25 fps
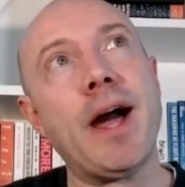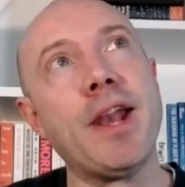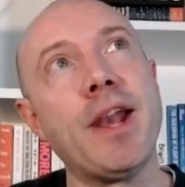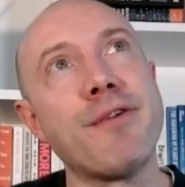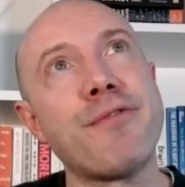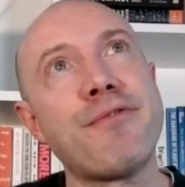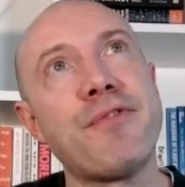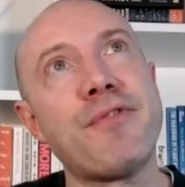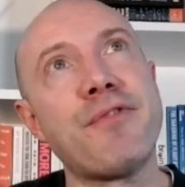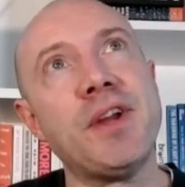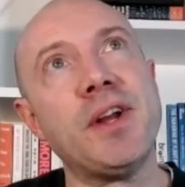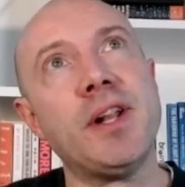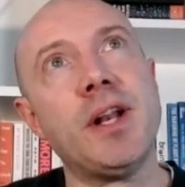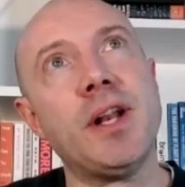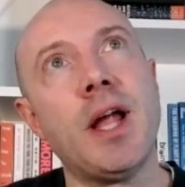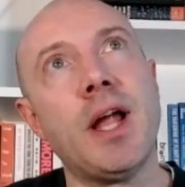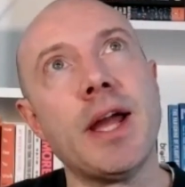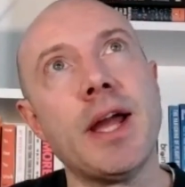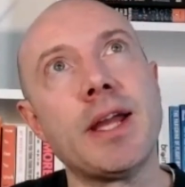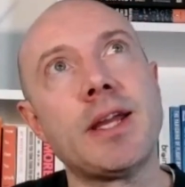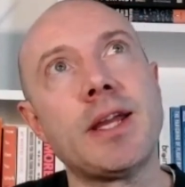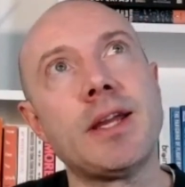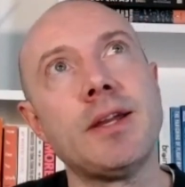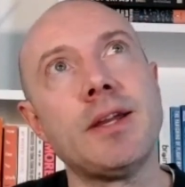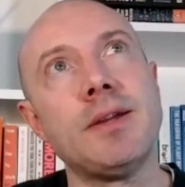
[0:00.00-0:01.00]
And I feel
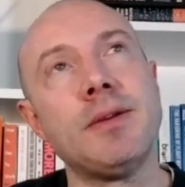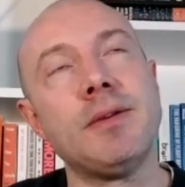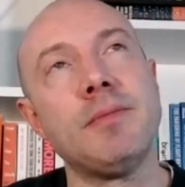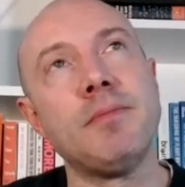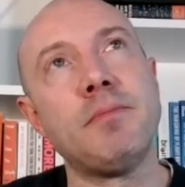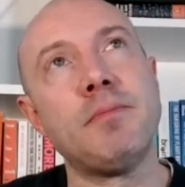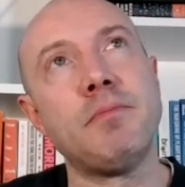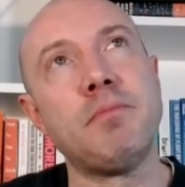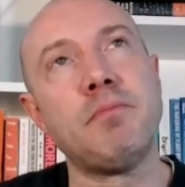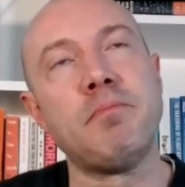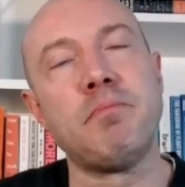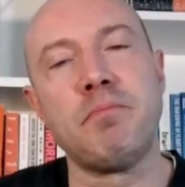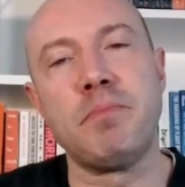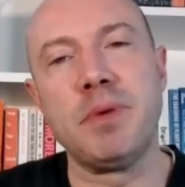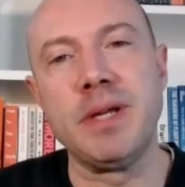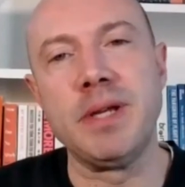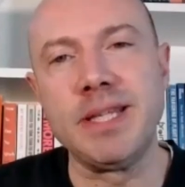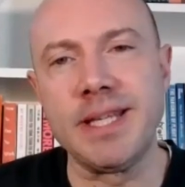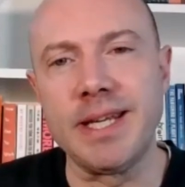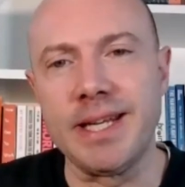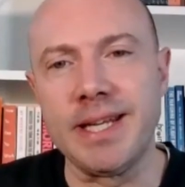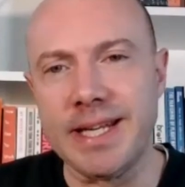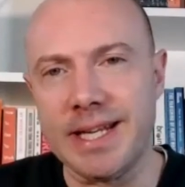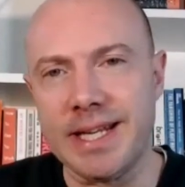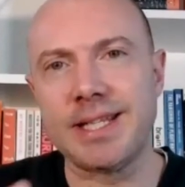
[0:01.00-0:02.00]
like
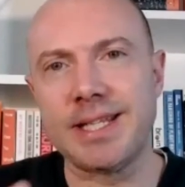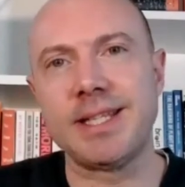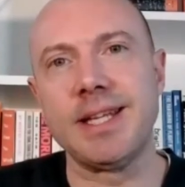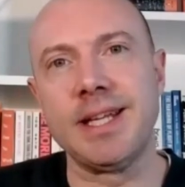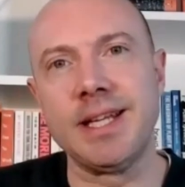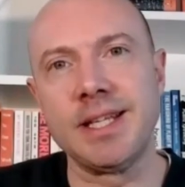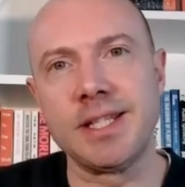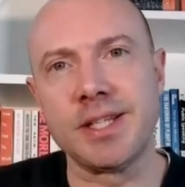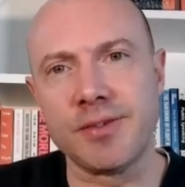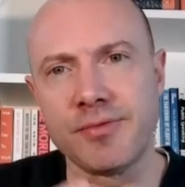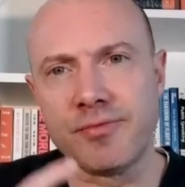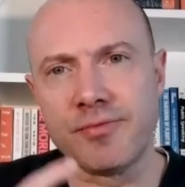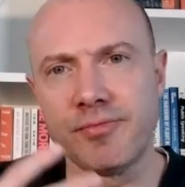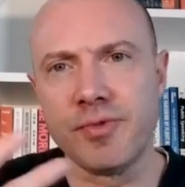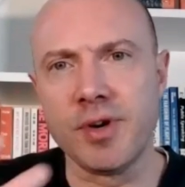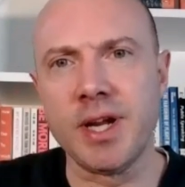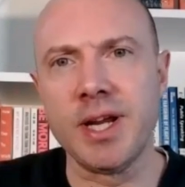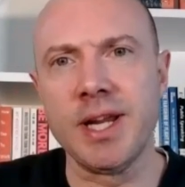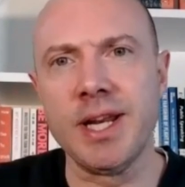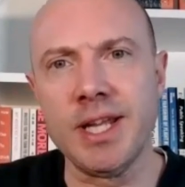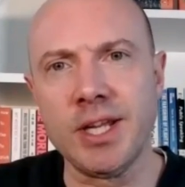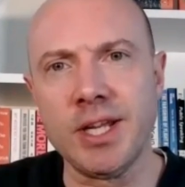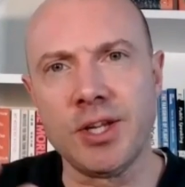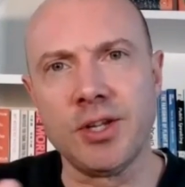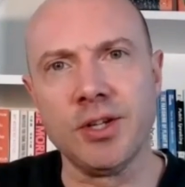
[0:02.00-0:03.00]
busyness is a
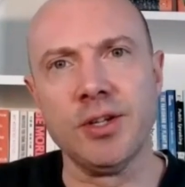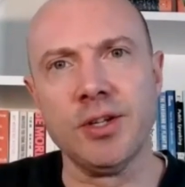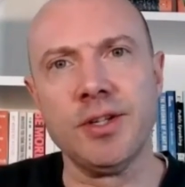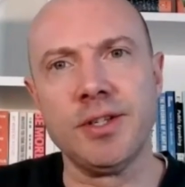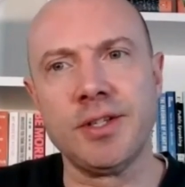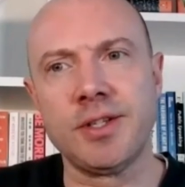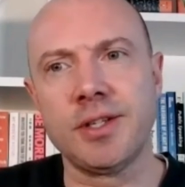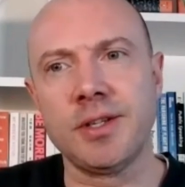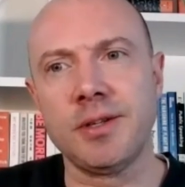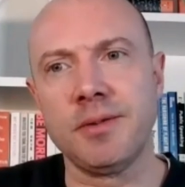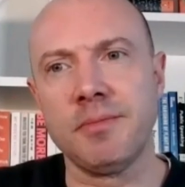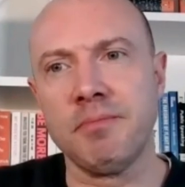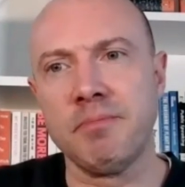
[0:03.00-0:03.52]
really good